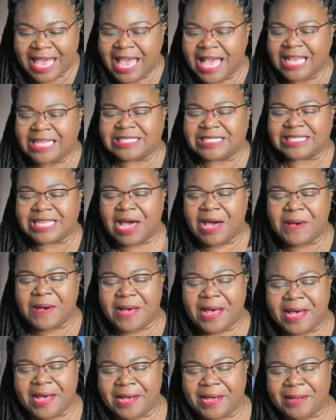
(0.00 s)

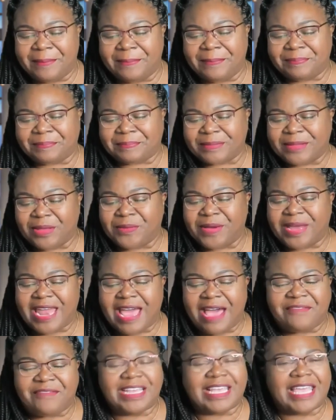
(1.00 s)
So,
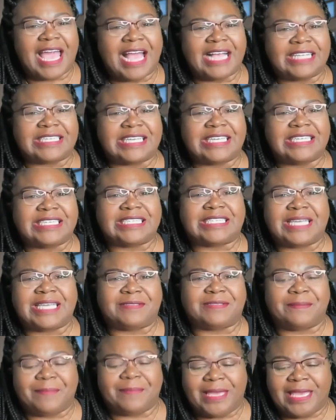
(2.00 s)
whatever the case, it just
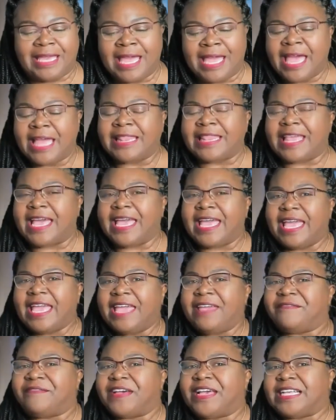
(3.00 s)
seems to me that
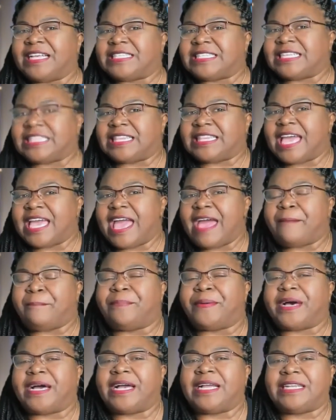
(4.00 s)
Eva and Cynthia have
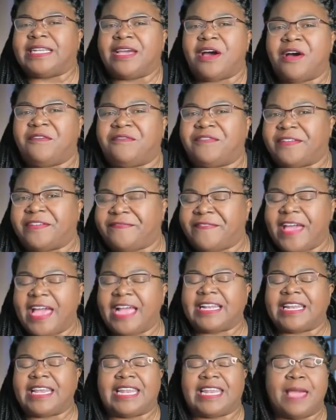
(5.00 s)
bonded over the
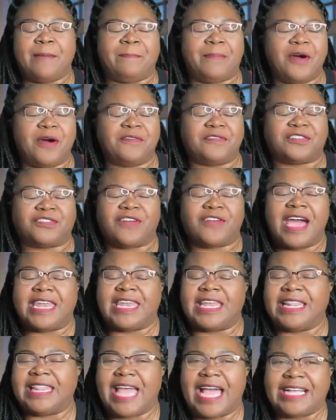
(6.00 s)
fact that they both
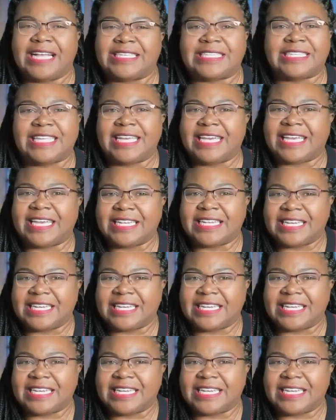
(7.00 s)
trying to stick it to